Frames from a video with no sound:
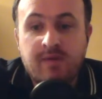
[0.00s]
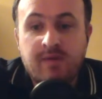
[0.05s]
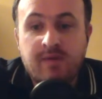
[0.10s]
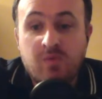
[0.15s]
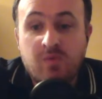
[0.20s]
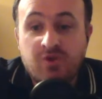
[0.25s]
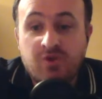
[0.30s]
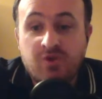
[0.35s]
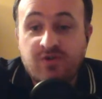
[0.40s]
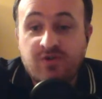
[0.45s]

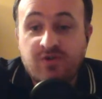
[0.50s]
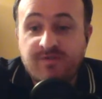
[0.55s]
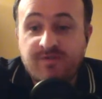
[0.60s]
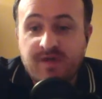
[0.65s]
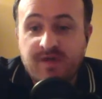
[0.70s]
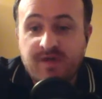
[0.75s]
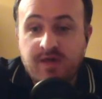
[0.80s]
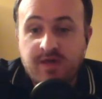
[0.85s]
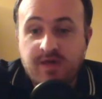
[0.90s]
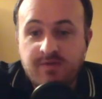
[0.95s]
what do you
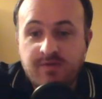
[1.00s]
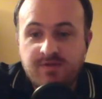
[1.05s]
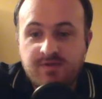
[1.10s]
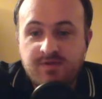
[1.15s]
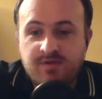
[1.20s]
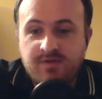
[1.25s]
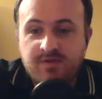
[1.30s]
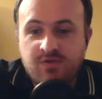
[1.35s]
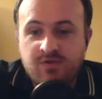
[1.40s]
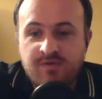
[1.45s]
think? I mean,
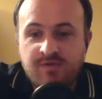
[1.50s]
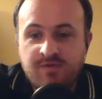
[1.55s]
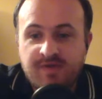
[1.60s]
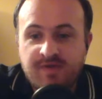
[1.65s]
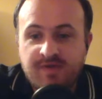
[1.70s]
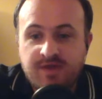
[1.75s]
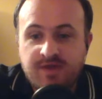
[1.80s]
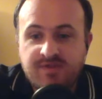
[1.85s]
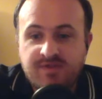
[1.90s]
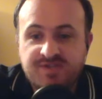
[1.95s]
do you
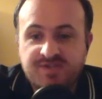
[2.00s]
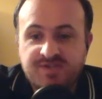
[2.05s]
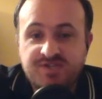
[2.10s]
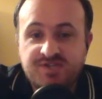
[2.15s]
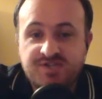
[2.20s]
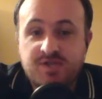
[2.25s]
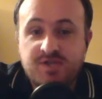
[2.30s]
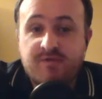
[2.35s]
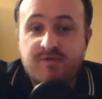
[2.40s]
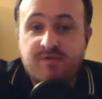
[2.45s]
think this is
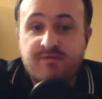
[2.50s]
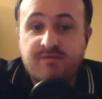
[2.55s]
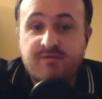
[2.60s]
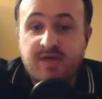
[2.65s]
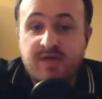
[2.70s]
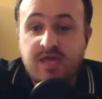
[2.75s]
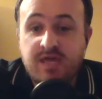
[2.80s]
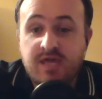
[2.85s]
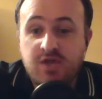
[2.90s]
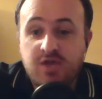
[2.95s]
stuff
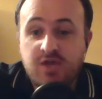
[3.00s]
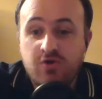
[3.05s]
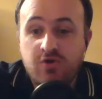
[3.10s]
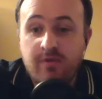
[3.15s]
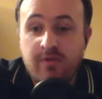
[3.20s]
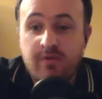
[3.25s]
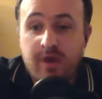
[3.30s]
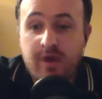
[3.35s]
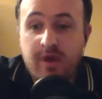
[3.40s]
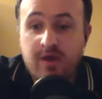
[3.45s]
like he
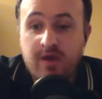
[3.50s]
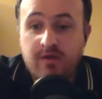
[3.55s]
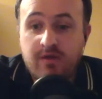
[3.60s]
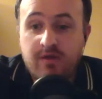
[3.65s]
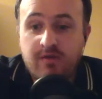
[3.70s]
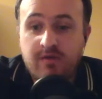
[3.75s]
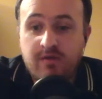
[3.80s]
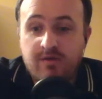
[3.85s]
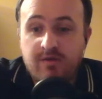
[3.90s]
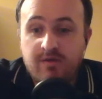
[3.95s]
knew about it
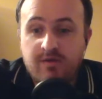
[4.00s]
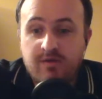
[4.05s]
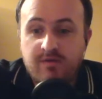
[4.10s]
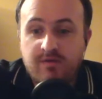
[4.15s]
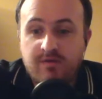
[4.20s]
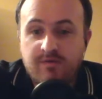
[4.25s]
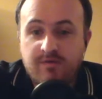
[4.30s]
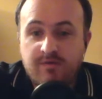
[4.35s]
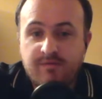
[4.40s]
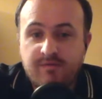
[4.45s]

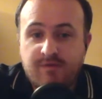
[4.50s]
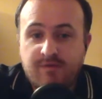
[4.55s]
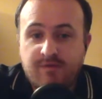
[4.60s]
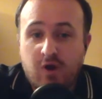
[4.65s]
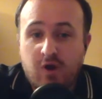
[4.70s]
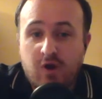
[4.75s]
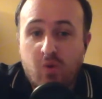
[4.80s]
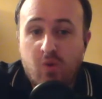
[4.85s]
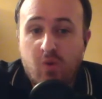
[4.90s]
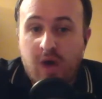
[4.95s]

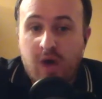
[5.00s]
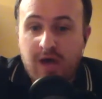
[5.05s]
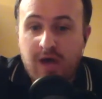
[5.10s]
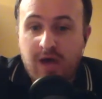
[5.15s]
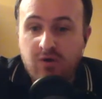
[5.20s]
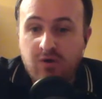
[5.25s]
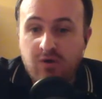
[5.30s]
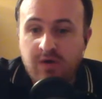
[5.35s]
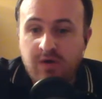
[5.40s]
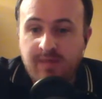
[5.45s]
for a
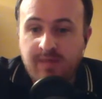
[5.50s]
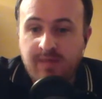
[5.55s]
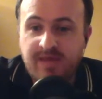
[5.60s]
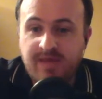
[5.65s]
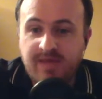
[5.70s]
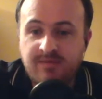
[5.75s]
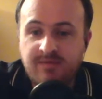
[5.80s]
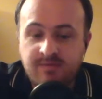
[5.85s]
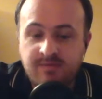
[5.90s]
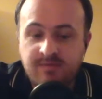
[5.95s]
while? I
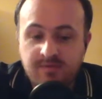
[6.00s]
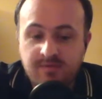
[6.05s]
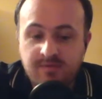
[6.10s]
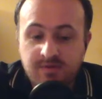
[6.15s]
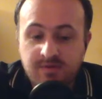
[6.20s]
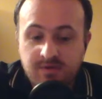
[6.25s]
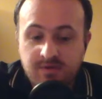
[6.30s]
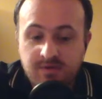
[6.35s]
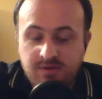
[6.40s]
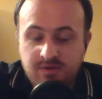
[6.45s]
mean,
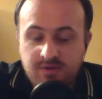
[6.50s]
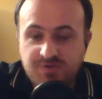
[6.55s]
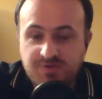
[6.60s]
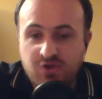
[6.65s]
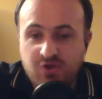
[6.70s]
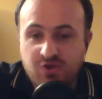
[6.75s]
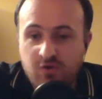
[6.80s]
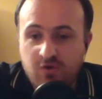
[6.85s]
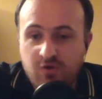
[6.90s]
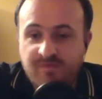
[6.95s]
there was
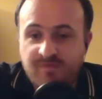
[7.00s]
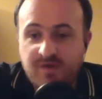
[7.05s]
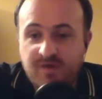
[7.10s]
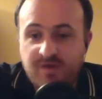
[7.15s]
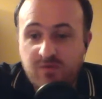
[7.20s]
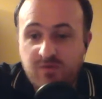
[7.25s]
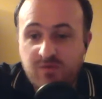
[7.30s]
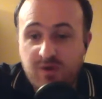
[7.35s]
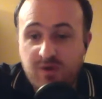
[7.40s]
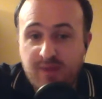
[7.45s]
the whole
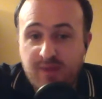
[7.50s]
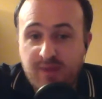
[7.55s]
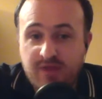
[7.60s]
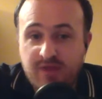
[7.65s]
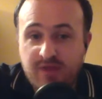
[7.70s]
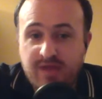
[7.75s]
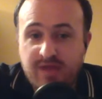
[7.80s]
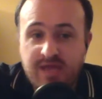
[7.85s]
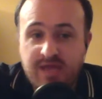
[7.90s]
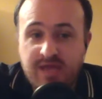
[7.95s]
thing where
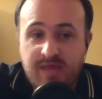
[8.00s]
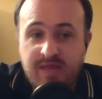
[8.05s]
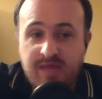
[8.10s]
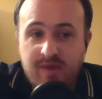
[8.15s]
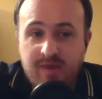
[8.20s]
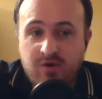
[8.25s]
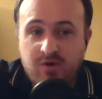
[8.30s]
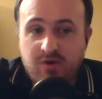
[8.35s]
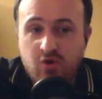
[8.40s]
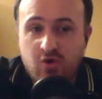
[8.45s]
apparently it came
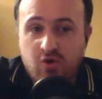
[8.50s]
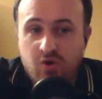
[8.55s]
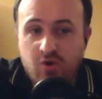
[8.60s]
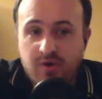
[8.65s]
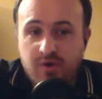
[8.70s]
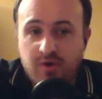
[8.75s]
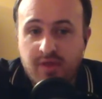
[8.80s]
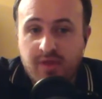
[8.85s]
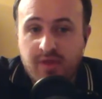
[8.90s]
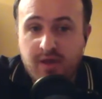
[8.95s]
out in
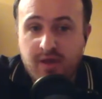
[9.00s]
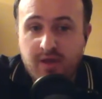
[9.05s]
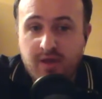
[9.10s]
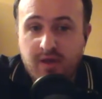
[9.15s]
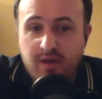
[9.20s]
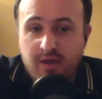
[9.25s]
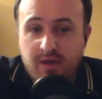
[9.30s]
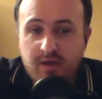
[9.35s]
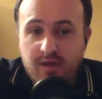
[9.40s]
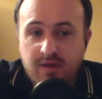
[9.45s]
court that
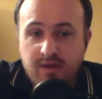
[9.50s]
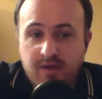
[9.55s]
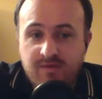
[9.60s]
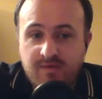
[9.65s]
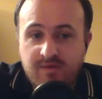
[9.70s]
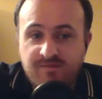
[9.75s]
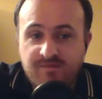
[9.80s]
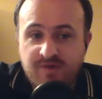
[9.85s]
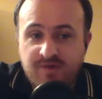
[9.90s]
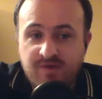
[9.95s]

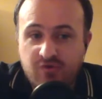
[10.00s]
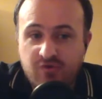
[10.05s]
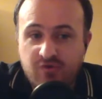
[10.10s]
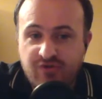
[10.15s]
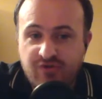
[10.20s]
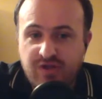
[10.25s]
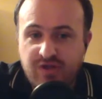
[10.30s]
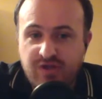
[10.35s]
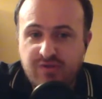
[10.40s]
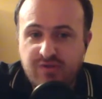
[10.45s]
Phil
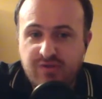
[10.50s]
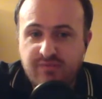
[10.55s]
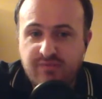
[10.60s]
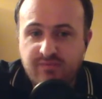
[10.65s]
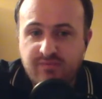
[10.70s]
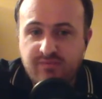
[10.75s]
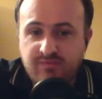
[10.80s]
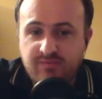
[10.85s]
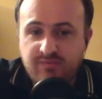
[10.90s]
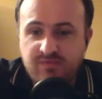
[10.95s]
did.
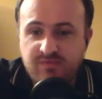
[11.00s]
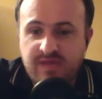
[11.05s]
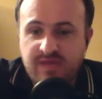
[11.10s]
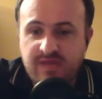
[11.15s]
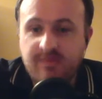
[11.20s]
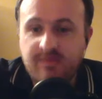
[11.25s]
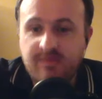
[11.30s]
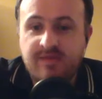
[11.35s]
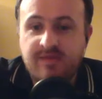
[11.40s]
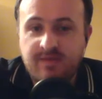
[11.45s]

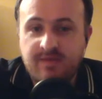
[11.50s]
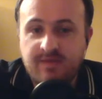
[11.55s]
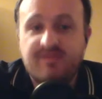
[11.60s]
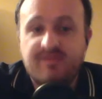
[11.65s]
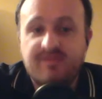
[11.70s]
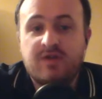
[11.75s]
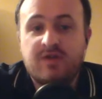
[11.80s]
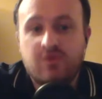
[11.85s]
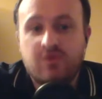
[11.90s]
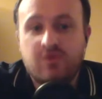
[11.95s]

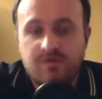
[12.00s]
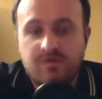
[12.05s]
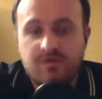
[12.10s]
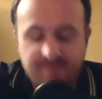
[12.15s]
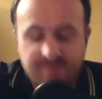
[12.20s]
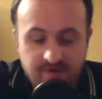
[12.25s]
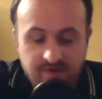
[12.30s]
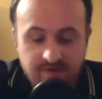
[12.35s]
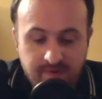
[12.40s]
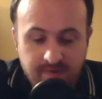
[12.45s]
Timothy had told
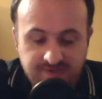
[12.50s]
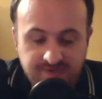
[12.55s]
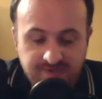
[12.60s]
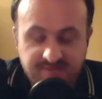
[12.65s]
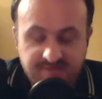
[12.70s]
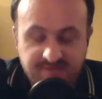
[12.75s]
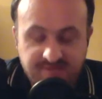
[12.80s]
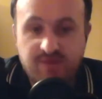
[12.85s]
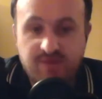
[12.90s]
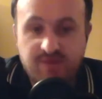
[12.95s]
Phil about
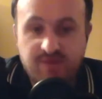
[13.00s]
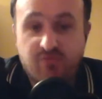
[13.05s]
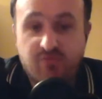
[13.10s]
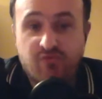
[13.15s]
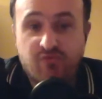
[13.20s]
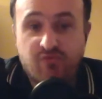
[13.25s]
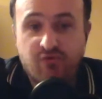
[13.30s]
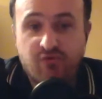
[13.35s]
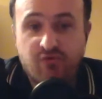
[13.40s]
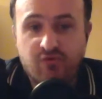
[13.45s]
something in
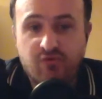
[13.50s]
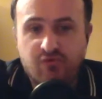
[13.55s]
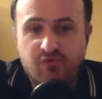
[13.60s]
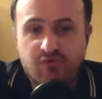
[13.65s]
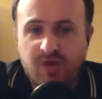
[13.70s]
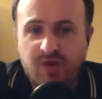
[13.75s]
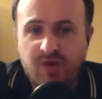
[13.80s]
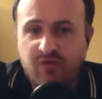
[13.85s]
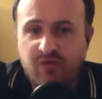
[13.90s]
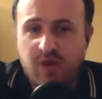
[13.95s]

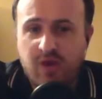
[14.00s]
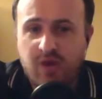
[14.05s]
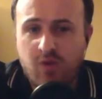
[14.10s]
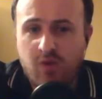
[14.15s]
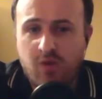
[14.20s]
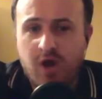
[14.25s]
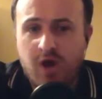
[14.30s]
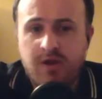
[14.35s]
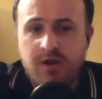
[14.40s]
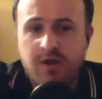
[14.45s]

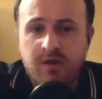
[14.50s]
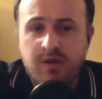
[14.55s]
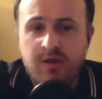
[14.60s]
2021,